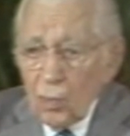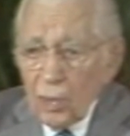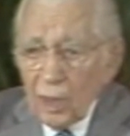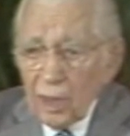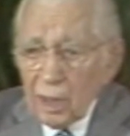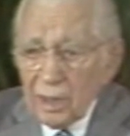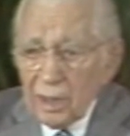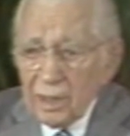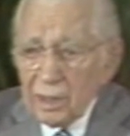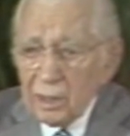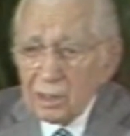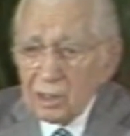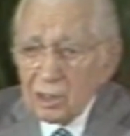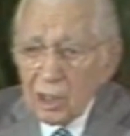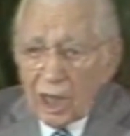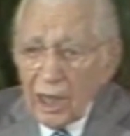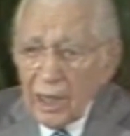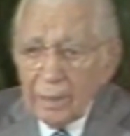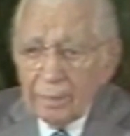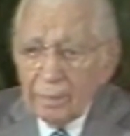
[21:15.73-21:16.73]
we're in a
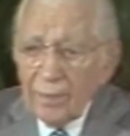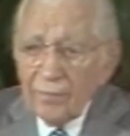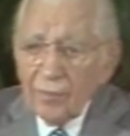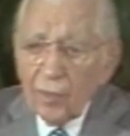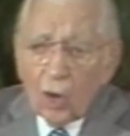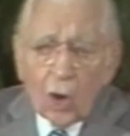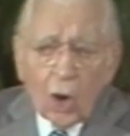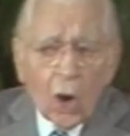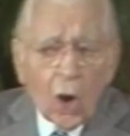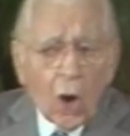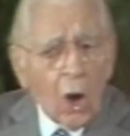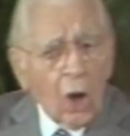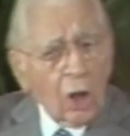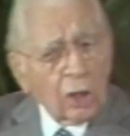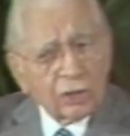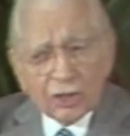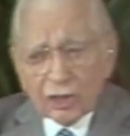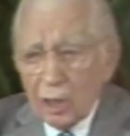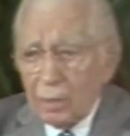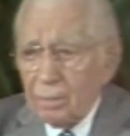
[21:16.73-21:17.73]
time of
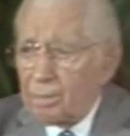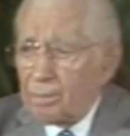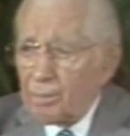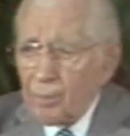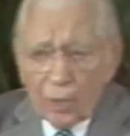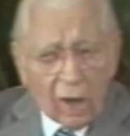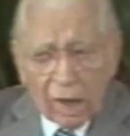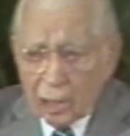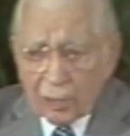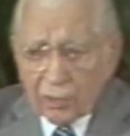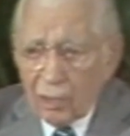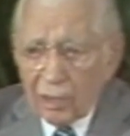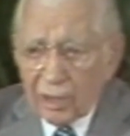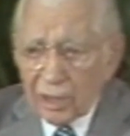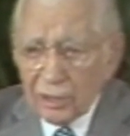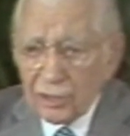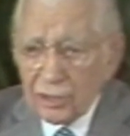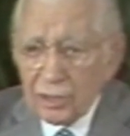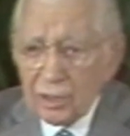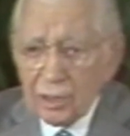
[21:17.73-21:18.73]
awesome
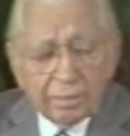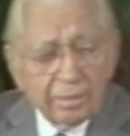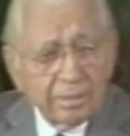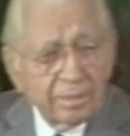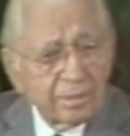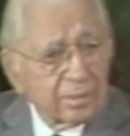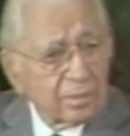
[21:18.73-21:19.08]
progress,